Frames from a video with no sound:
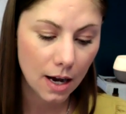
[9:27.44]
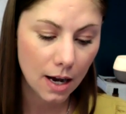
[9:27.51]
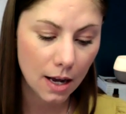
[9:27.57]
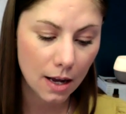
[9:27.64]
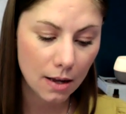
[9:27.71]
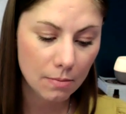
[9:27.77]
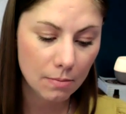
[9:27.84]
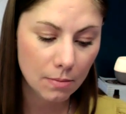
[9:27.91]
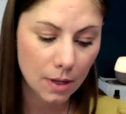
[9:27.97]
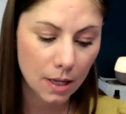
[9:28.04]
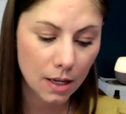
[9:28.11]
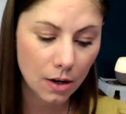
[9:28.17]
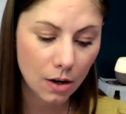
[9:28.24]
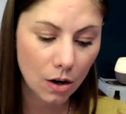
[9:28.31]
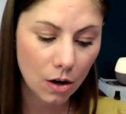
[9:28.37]

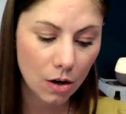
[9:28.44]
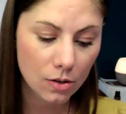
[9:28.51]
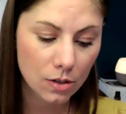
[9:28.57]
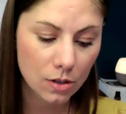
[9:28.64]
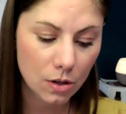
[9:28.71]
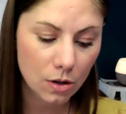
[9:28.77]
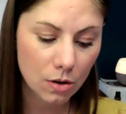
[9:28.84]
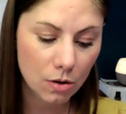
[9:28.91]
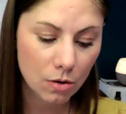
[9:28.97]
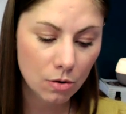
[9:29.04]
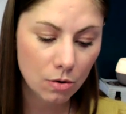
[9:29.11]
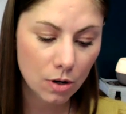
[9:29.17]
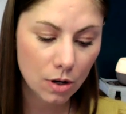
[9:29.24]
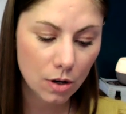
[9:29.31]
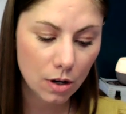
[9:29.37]
It
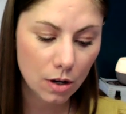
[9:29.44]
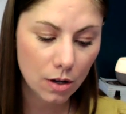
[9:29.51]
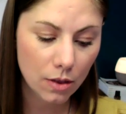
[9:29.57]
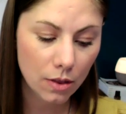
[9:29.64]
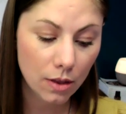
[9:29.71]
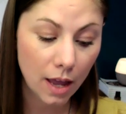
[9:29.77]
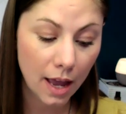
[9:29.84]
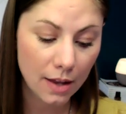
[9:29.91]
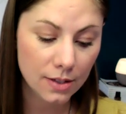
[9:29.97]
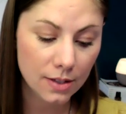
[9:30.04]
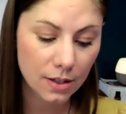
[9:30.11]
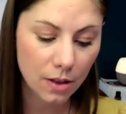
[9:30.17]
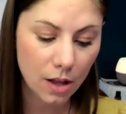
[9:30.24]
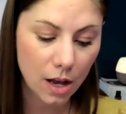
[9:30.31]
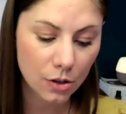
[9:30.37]
also has
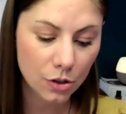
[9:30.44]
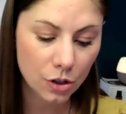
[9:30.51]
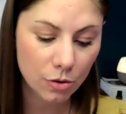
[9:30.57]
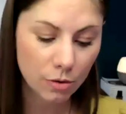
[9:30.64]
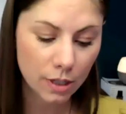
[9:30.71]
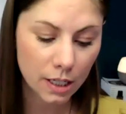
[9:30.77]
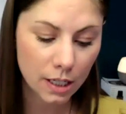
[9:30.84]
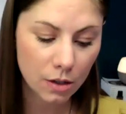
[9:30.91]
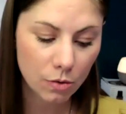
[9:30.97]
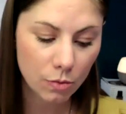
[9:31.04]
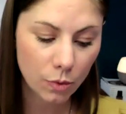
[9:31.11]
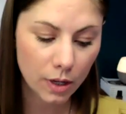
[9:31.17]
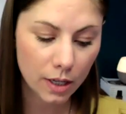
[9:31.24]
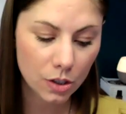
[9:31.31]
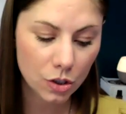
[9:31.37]
cilantro in it,
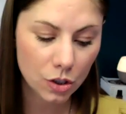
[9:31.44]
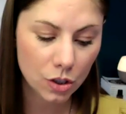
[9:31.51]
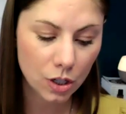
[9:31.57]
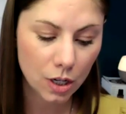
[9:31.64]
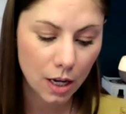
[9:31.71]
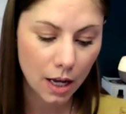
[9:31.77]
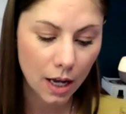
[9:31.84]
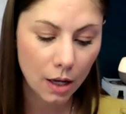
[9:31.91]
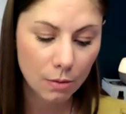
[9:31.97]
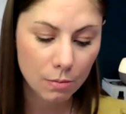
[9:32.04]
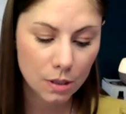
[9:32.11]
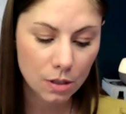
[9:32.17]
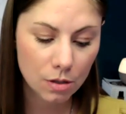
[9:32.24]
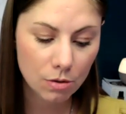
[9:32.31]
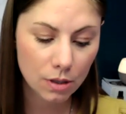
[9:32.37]
which
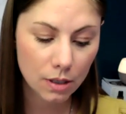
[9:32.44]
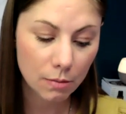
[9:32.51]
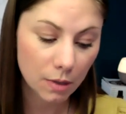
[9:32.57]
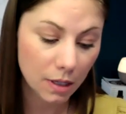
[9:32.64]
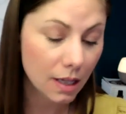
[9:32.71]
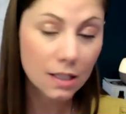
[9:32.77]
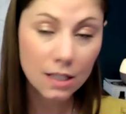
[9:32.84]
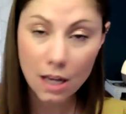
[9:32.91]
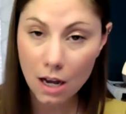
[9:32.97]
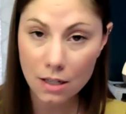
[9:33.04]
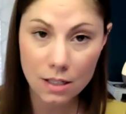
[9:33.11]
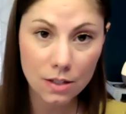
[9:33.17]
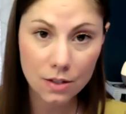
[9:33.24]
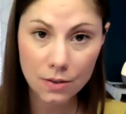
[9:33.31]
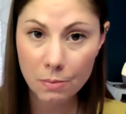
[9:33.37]
helps to eliminate
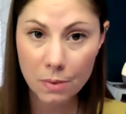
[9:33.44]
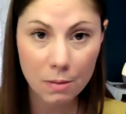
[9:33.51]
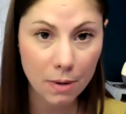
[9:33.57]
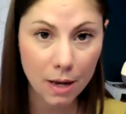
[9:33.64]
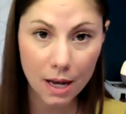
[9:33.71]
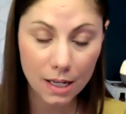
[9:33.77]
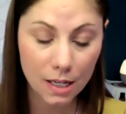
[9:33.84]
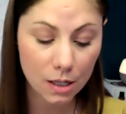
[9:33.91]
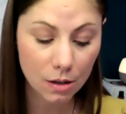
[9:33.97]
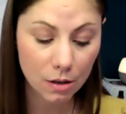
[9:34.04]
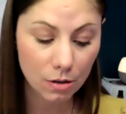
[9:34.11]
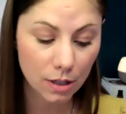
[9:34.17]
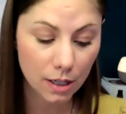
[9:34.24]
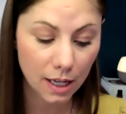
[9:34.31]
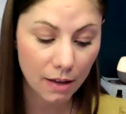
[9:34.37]
toxins from the body,
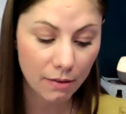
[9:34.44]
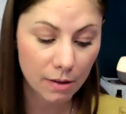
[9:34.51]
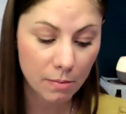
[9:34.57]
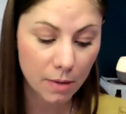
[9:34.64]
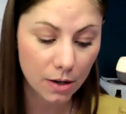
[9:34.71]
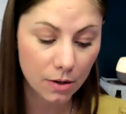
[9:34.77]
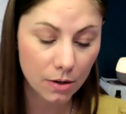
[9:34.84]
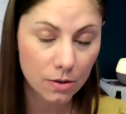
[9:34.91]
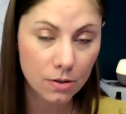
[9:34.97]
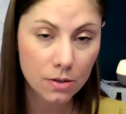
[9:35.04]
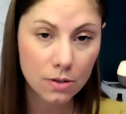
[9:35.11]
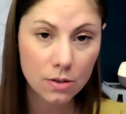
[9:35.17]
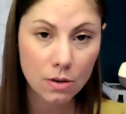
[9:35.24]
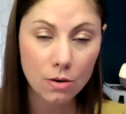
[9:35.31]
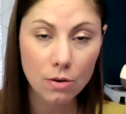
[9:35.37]
including heavy metals.
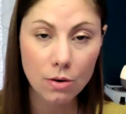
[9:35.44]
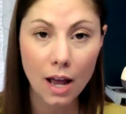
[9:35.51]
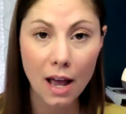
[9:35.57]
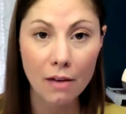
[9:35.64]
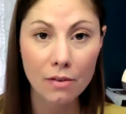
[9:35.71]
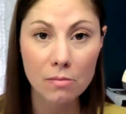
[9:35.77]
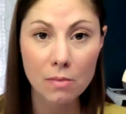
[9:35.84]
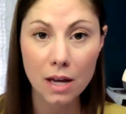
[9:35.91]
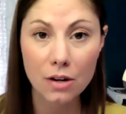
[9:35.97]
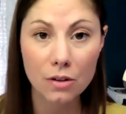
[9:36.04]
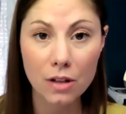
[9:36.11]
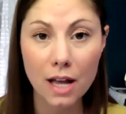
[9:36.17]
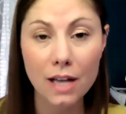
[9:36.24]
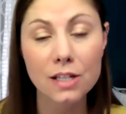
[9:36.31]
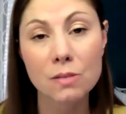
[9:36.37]
So heavy
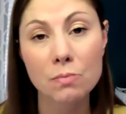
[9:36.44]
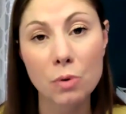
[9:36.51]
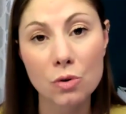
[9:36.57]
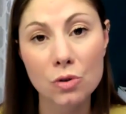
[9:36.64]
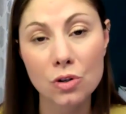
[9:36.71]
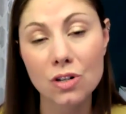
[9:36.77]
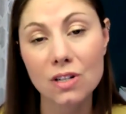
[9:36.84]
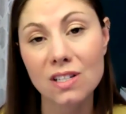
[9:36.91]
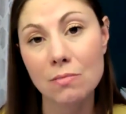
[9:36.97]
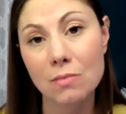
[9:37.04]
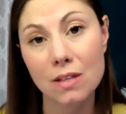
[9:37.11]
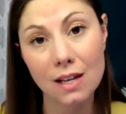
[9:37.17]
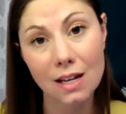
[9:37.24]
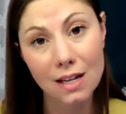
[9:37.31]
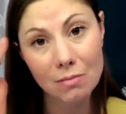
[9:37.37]
metal exposure is
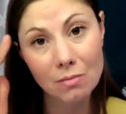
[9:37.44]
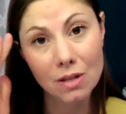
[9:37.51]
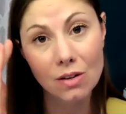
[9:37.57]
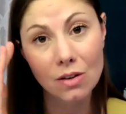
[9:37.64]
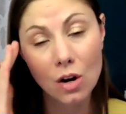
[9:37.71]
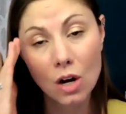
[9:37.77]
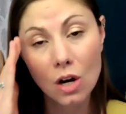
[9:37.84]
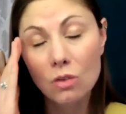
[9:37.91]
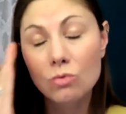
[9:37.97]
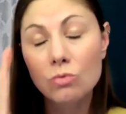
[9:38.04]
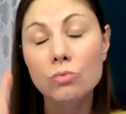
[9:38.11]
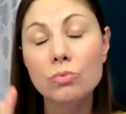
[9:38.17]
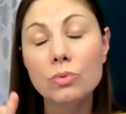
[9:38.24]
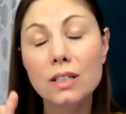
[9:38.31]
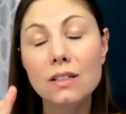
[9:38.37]
something that can be
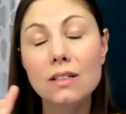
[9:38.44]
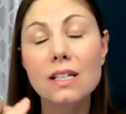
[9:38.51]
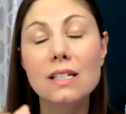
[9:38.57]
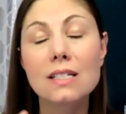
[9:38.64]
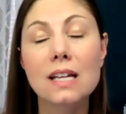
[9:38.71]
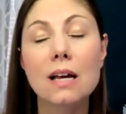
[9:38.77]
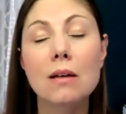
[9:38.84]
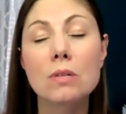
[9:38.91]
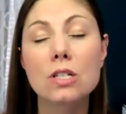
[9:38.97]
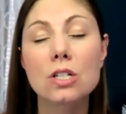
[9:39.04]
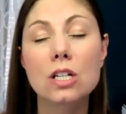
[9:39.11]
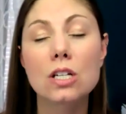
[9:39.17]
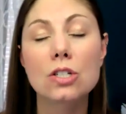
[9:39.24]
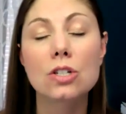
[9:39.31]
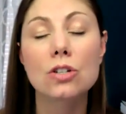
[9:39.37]
really
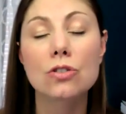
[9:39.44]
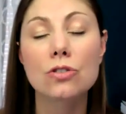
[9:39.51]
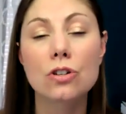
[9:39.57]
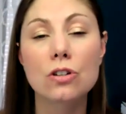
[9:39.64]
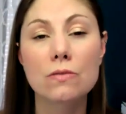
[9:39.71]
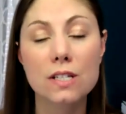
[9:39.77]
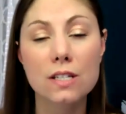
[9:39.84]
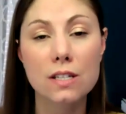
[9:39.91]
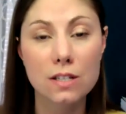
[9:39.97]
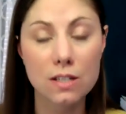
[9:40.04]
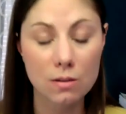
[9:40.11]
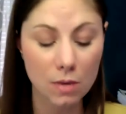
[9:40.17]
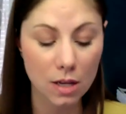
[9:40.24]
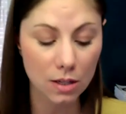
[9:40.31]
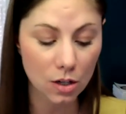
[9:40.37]
damaging to your nervous
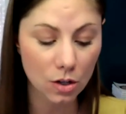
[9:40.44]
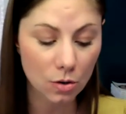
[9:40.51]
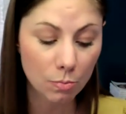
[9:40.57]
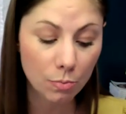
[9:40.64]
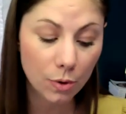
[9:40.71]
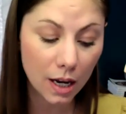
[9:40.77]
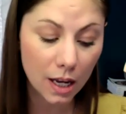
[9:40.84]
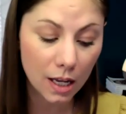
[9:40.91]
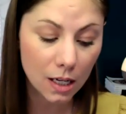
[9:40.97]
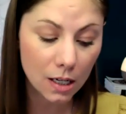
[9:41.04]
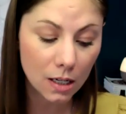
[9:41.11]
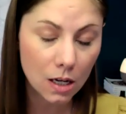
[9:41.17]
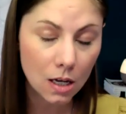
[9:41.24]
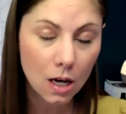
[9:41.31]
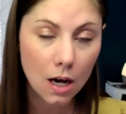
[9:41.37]
system and your
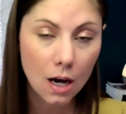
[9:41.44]
brain.